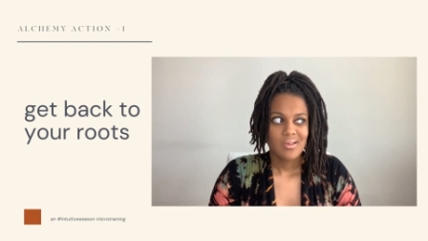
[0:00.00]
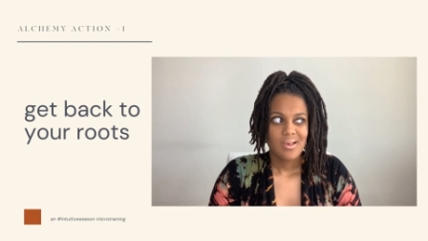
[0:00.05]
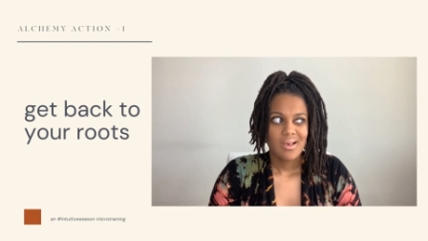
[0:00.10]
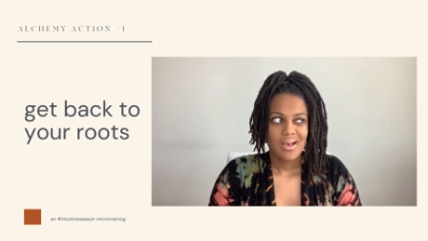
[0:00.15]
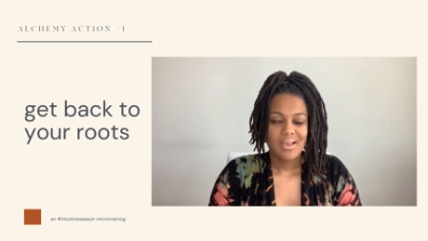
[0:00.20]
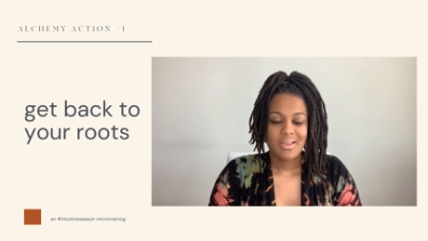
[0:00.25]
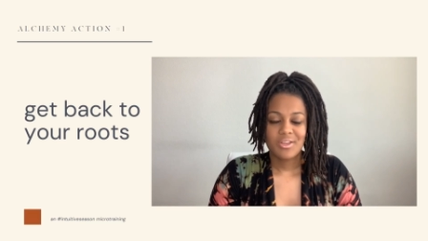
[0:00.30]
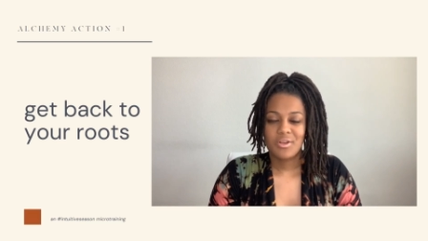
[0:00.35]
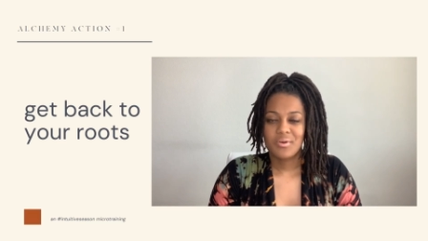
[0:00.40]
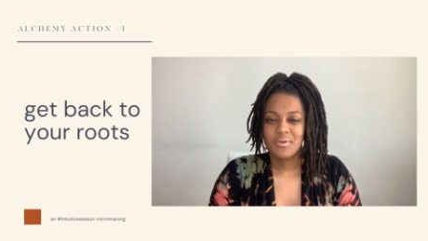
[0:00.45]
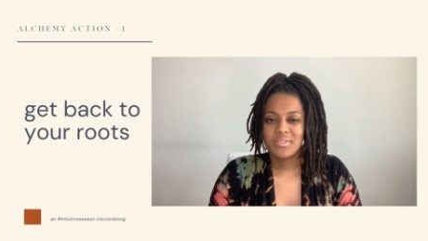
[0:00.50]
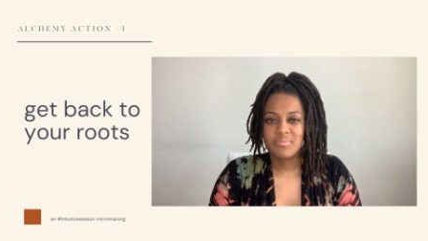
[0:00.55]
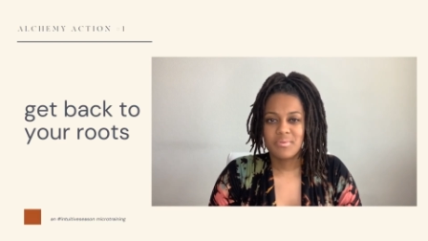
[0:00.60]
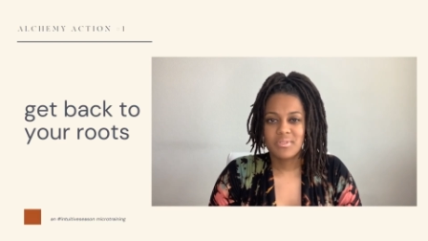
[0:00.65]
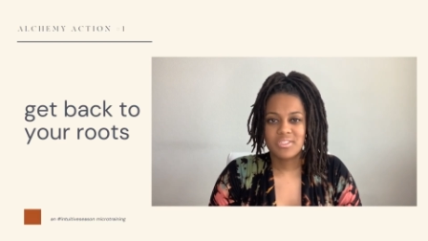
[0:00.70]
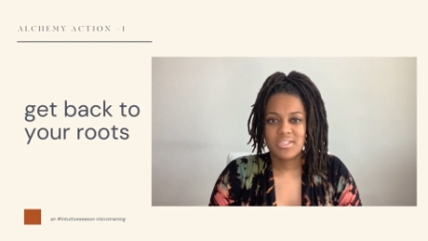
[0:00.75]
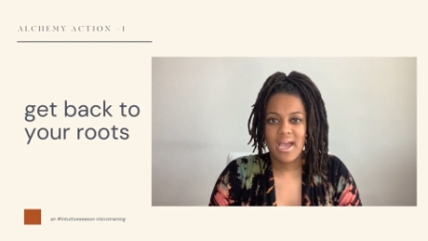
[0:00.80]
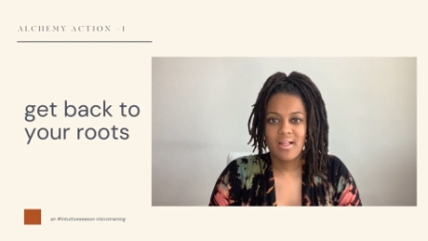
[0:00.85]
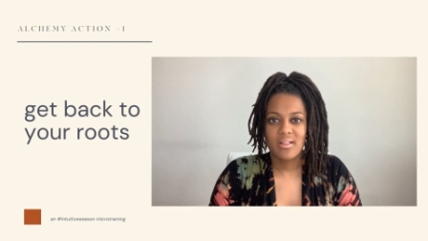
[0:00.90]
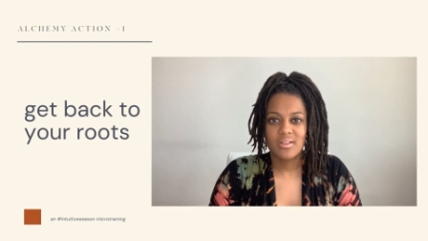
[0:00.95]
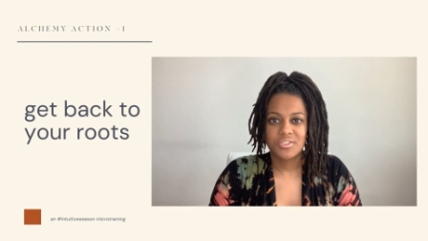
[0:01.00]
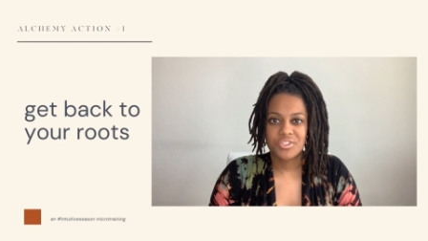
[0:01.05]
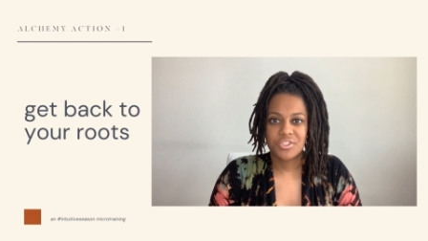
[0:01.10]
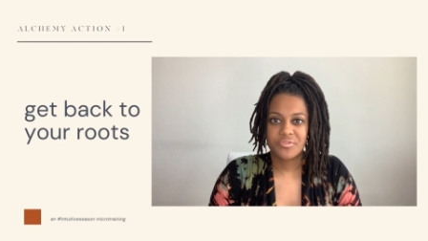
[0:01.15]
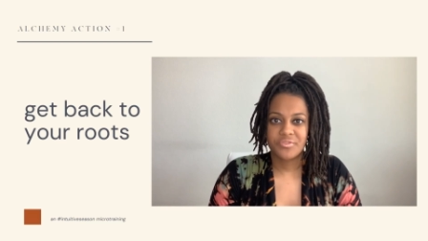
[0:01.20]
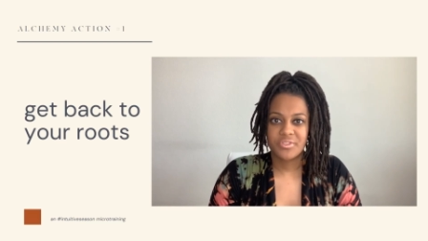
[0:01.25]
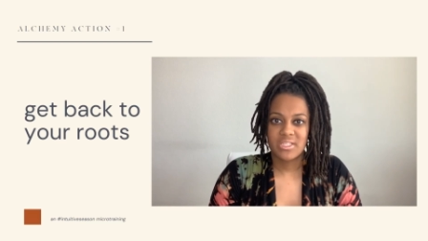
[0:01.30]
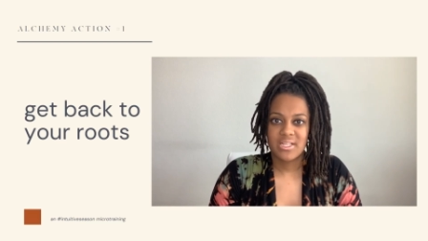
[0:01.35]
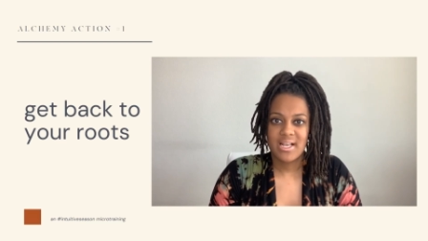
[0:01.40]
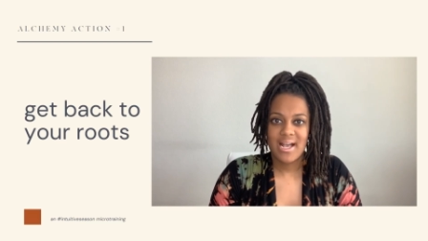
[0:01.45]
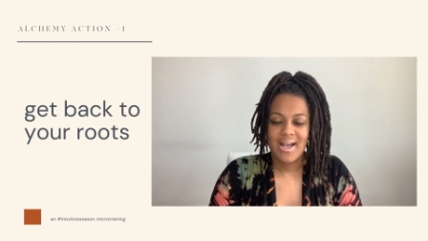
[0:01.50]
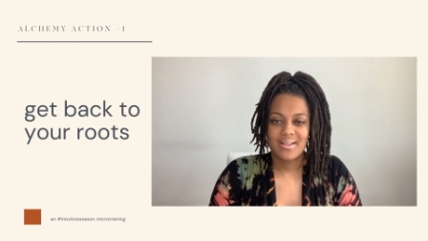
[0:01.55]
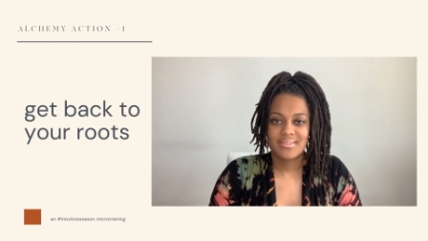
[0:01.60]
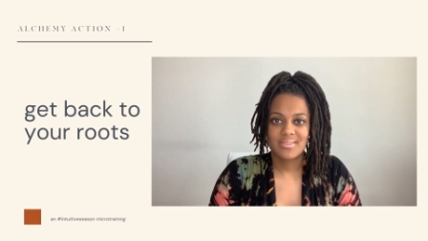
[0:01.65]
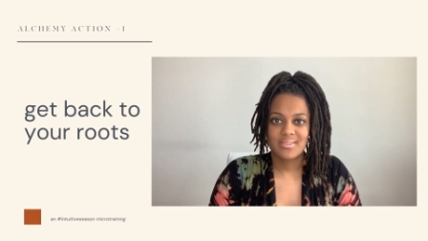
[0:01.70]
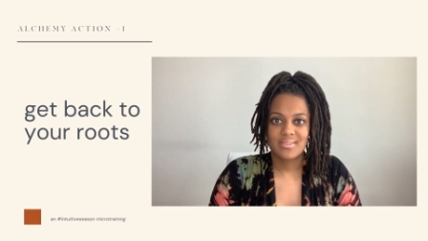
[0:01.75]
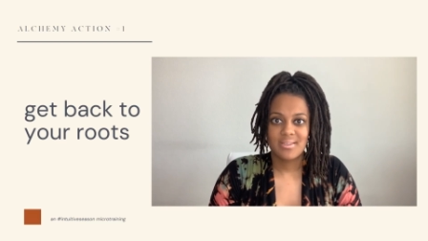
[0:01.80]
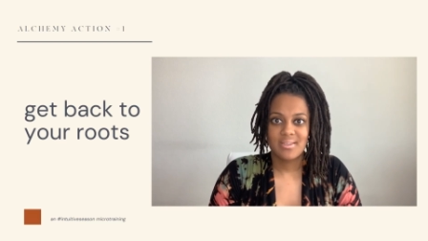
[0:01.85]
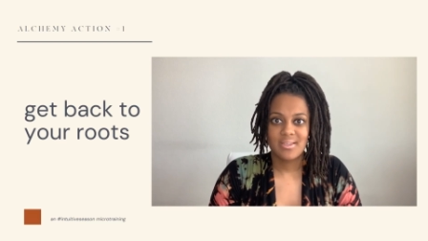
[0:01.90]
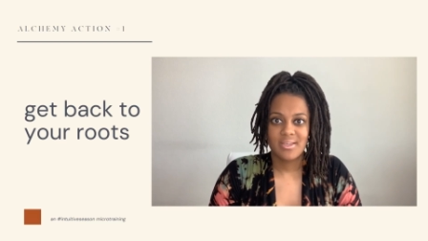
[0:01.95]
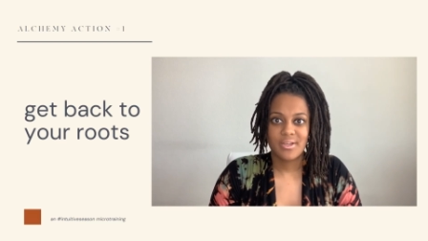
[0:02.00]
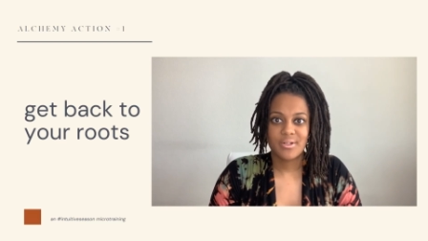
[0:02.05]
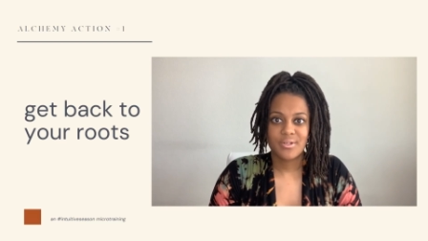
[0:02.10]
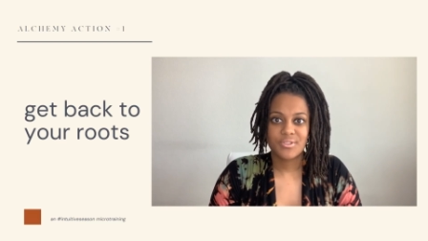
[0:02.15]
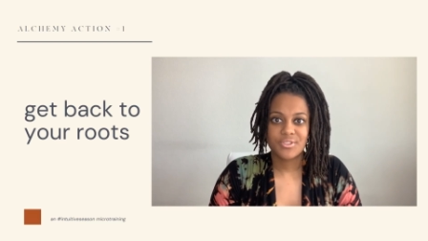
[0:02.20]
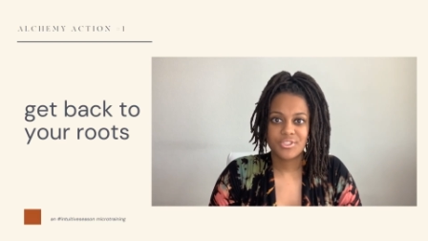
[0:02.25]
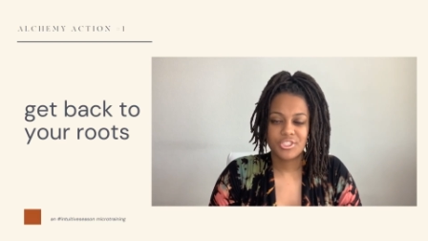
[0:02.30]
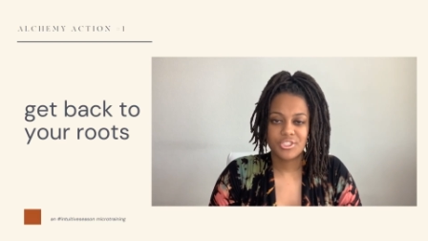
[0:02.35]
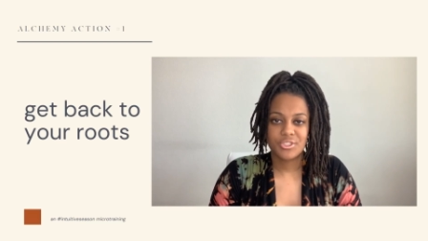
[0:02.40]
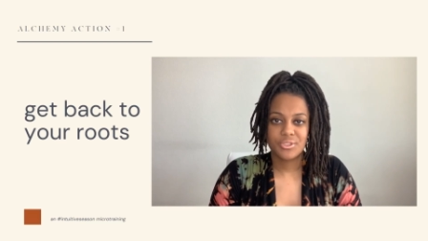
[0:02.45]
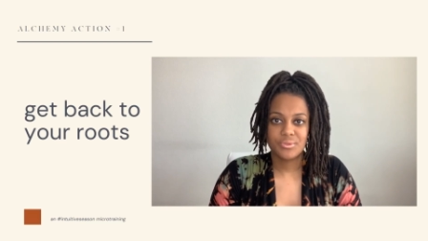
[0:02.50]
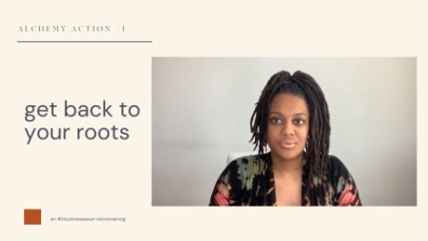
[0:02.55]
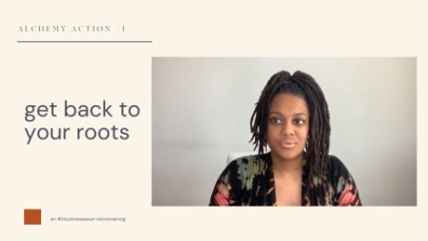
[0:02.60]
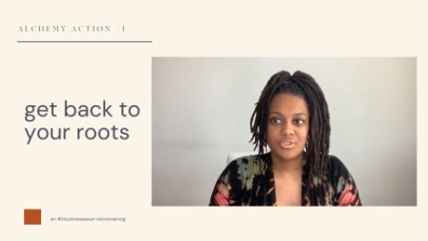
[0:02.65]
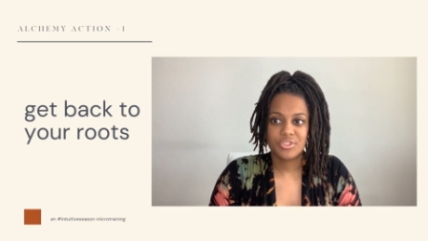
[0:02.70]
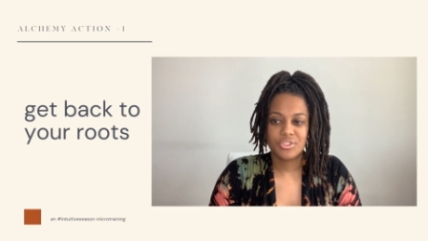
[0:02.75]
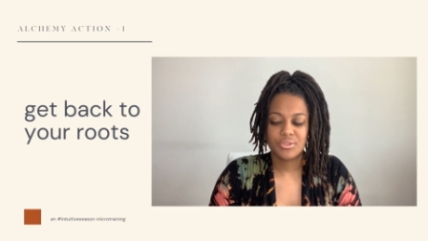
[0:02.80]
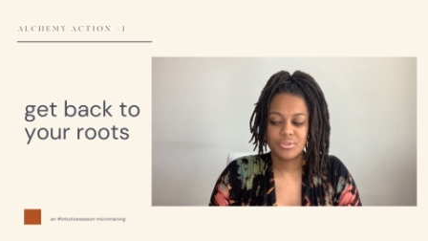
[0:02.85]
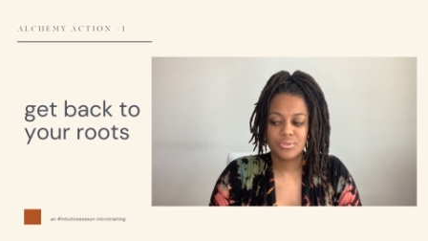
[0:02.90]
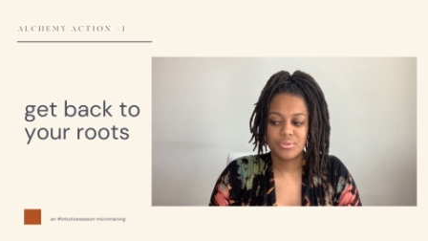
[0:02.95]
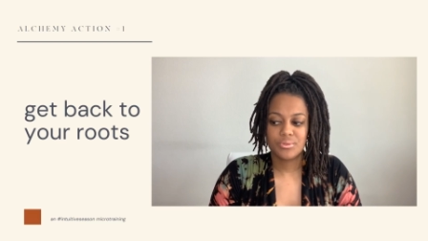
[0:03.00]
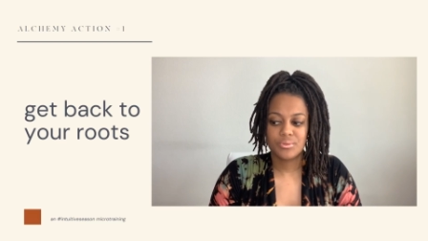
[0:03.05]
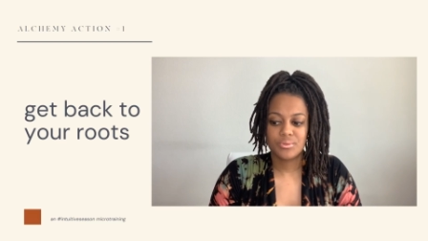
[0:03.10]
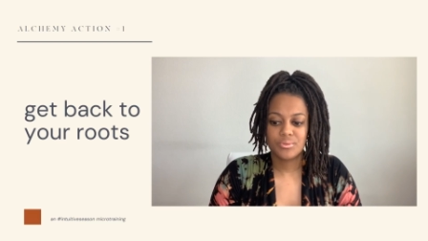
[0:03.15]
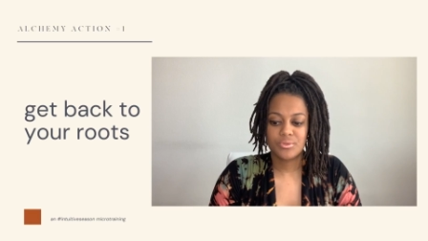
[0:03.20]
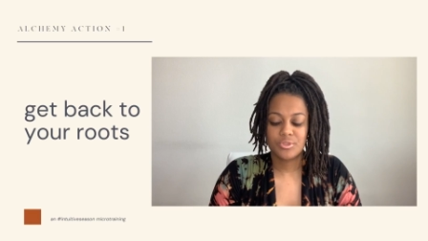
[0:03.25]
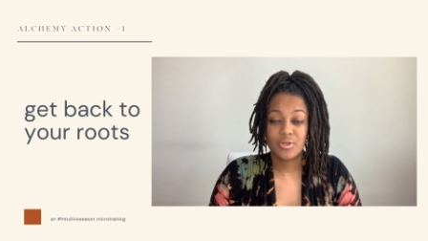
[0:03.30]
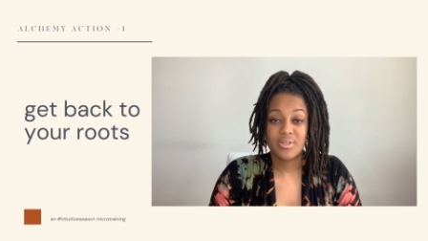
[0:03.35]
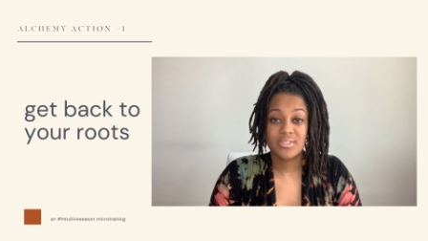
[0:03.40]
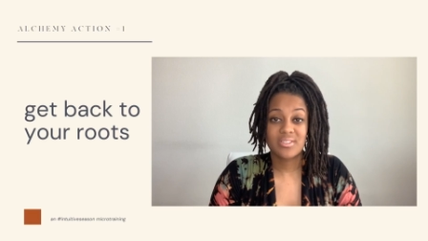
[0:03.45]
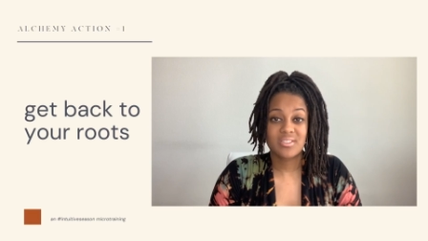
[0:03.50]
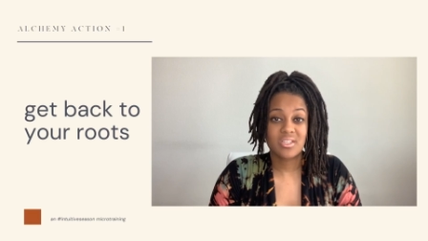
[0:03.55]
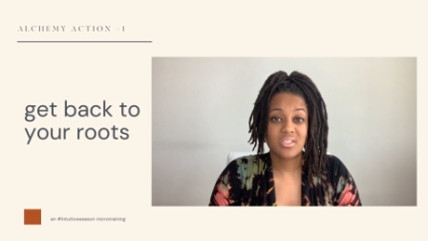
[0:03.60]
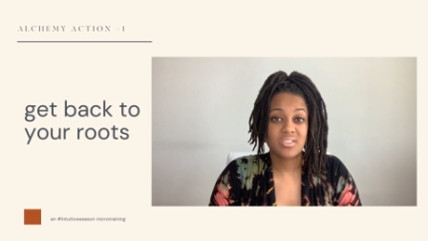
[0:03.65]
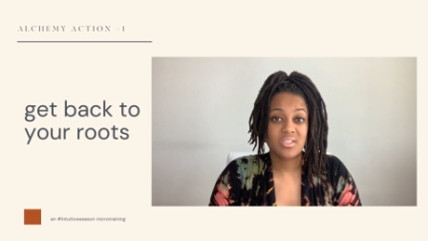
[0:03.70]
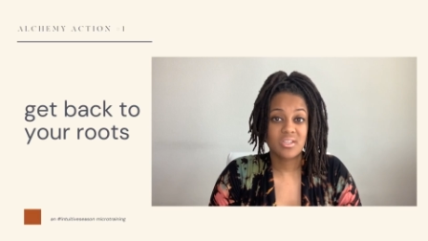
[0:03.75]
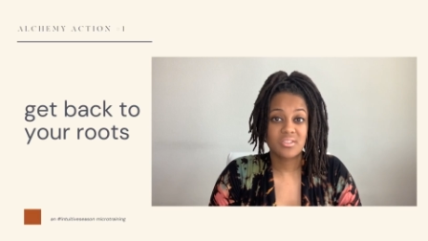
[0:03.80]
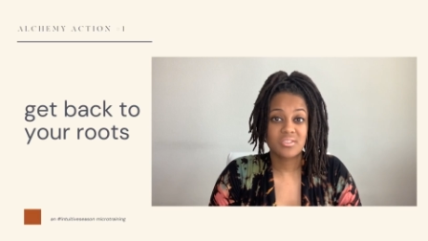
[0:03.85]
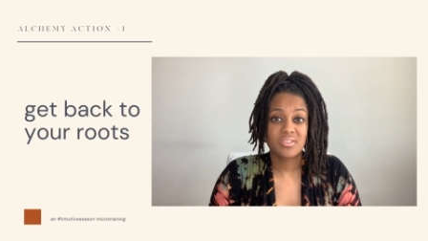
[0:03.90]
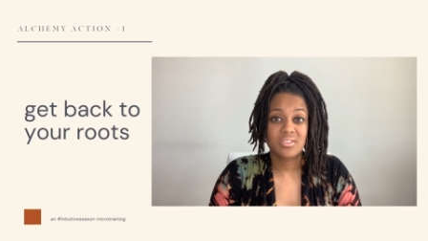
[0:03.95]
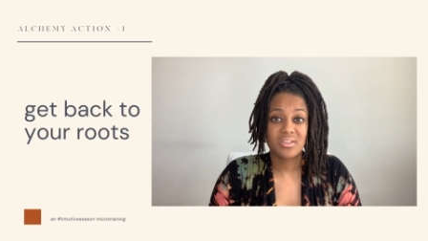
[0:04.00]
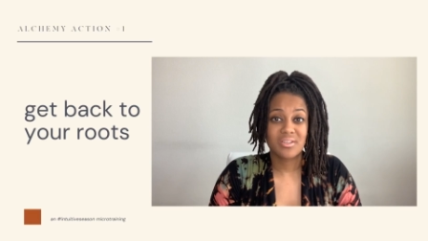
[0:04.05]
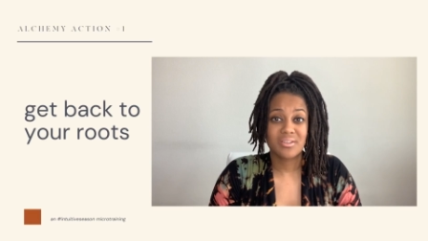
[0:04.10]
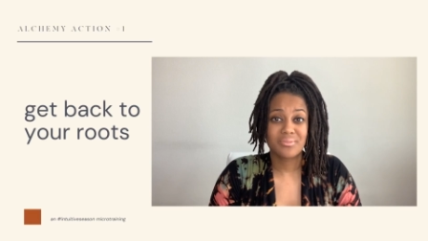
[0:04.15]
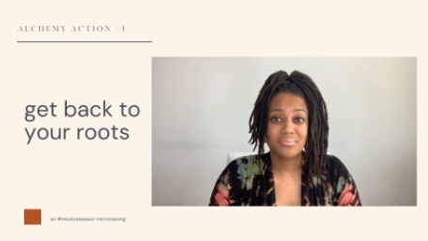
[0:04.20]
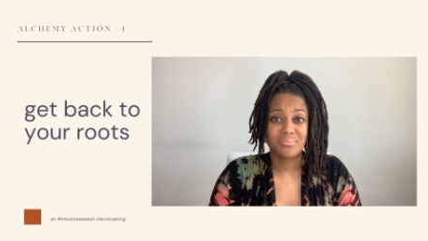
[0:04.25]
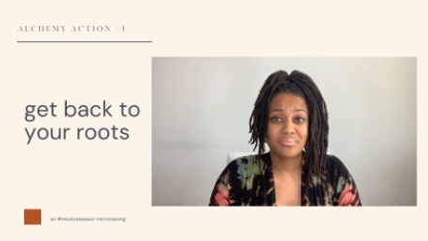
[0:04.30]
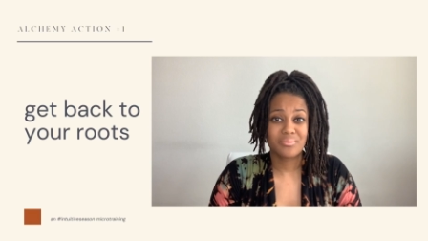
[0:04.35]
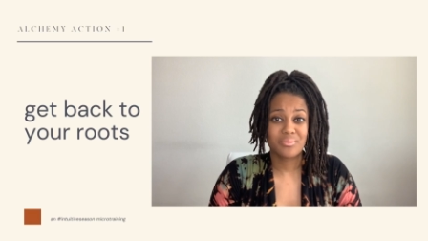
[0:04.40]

it's been challenging over the last year or two to transition into